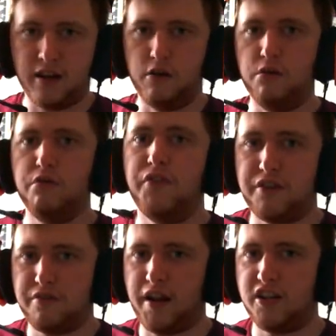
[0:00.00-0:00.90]
all the
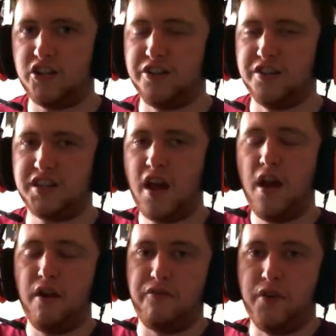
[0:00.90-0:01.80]
creations
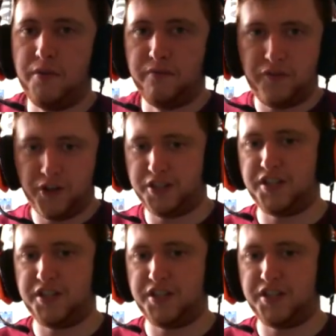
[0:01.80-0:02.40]
from the first and